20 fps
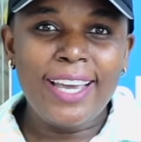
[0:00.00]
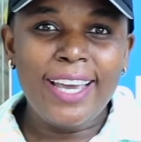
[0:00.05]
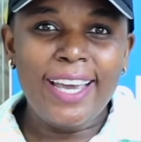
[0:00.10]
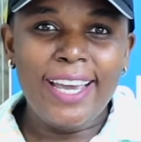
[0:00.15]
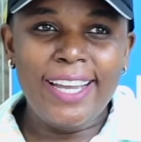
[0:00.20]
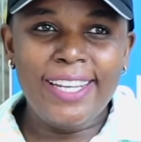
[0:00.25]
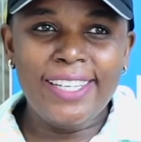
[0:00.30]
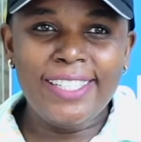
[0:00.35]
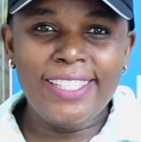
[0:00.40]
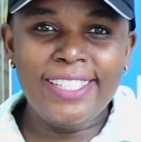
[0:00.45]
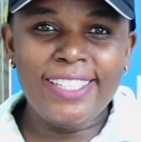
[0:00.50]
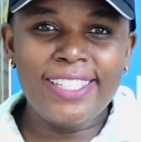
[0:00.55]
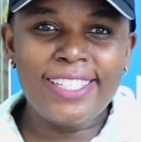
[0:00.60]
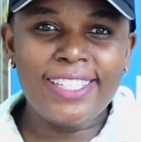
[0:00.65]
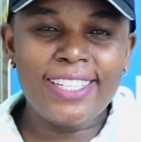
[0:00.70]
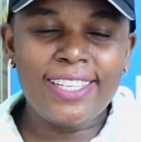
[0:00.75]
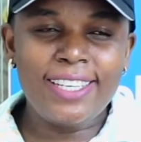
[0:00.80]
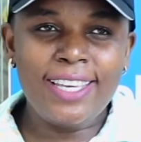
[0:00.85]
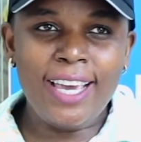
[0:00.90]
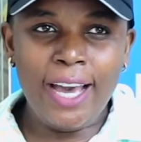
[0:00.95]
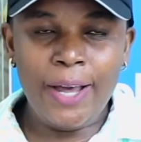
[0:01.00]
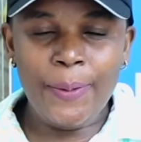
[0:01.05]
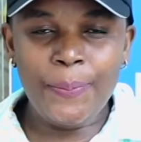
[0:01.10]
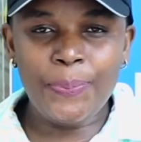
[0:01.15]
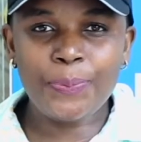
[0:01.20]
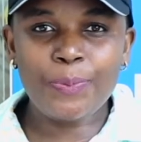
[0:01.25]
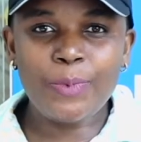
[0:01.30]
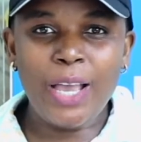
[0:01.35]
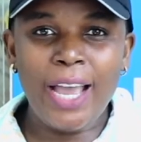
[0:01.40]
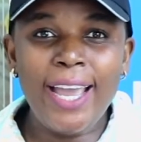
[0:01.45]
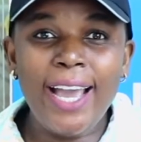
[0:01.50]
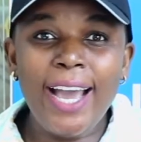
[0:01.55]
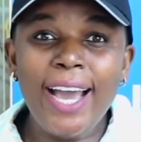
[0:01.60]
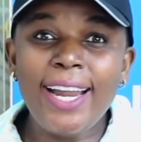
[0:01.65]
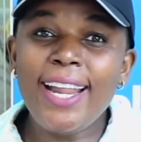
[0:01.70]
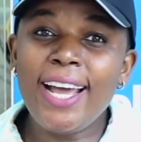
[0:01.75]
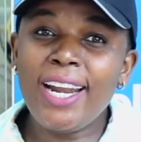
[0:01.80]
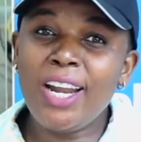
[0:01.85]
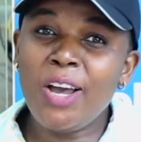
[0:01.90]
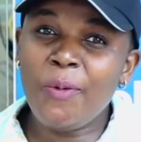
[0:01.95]
And yeah, I
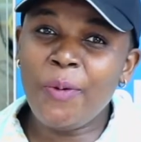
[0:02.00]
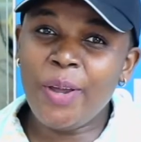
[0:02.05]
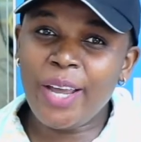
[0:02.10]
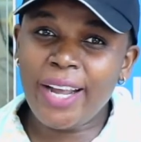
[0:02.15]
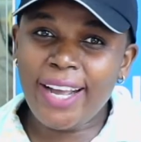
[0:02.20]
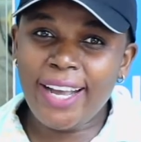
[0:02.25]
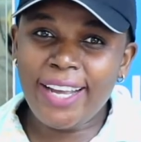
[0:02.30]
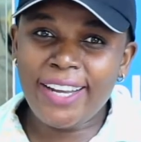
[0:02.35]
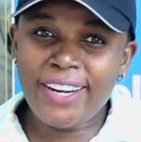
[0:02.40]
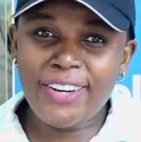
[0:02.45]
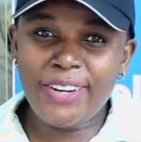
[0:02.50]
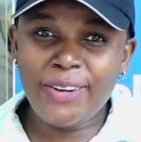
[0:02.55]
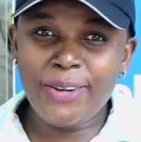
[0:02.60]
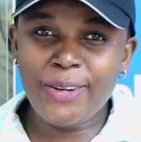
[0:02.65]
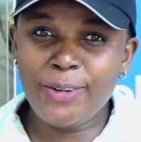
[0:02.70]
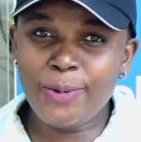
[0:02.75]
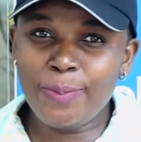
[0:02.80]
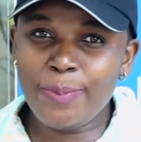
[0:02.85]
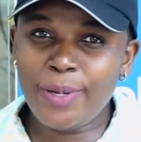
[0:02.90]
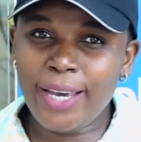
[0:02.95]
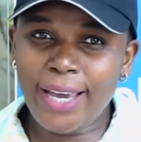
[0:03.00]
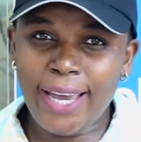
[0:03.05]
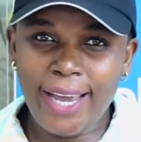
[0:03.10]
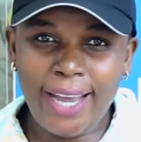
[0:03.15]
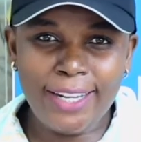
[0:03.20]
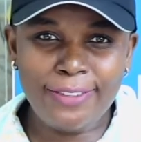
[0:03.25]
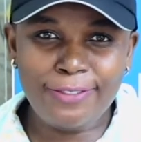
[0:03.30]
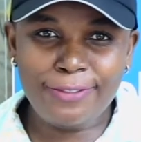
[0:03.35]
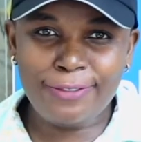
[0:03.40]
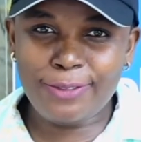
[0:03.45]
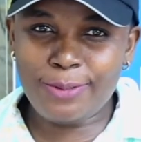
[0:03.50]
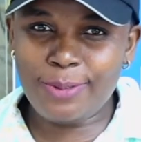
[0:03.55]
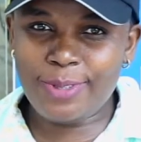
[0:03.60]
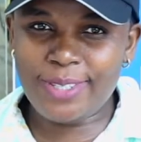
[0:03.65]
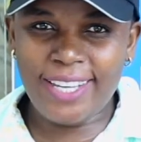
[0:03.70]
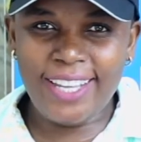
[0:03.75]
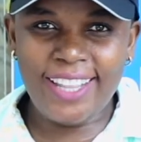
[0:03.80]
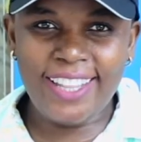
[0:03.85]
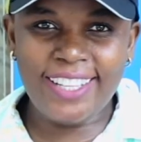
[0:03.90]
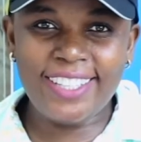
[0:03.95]
had an awake craniotomy, I have to
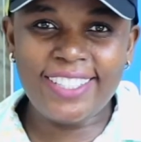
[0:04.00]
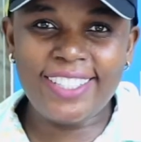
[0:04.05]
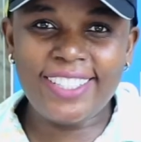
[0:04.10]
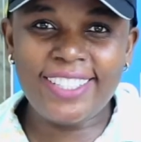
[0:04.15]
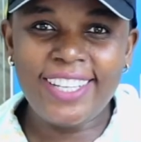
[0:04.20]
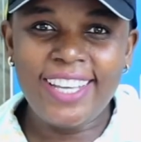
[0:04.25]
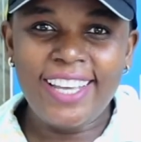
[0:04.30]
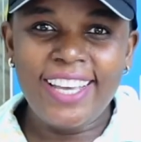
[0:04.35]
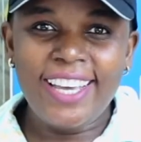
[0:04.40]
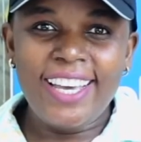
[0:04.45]
say that.